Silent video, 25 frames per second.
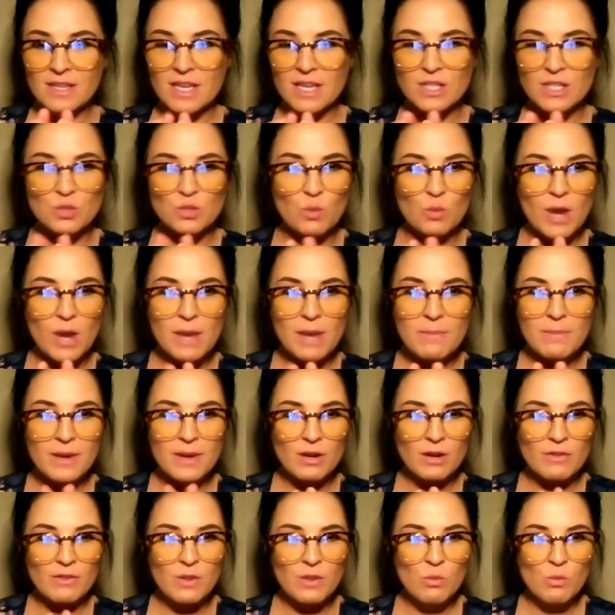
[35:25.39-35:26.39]
It's way
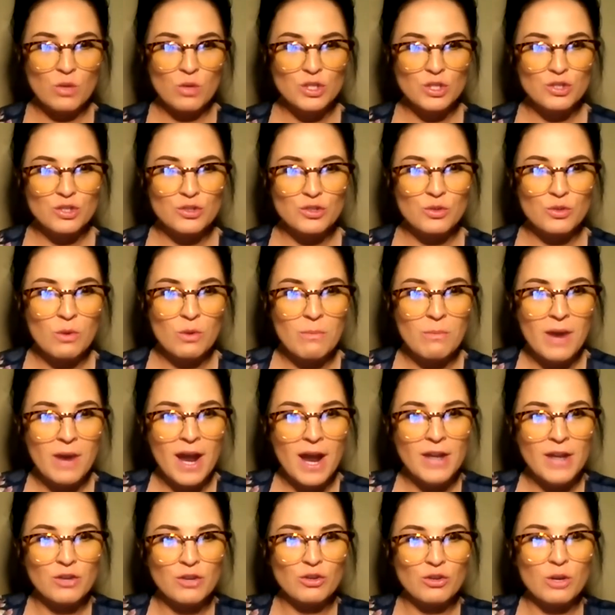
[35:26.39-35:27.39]
bigger than what you're doing
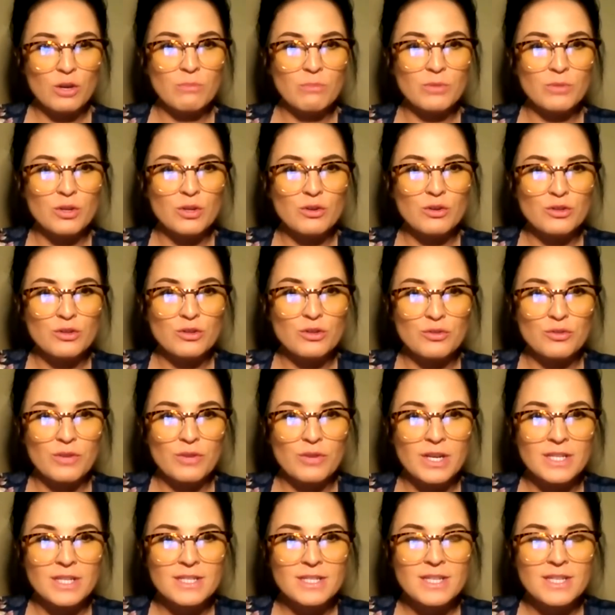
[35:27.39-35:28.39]
behind your computer
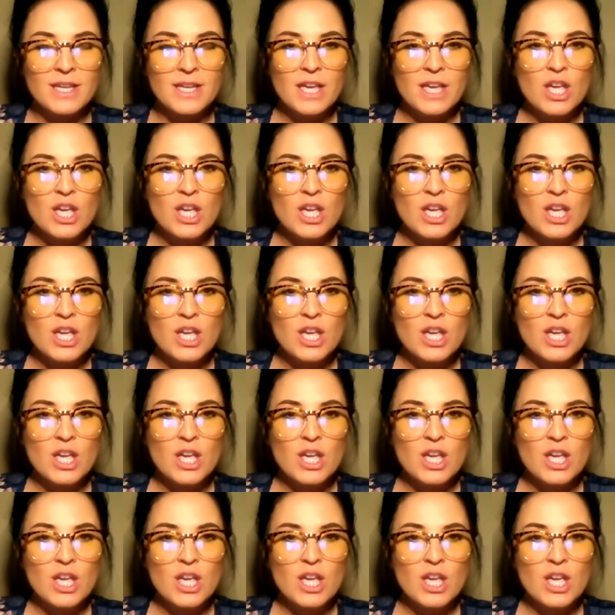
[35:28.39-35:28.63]
screens.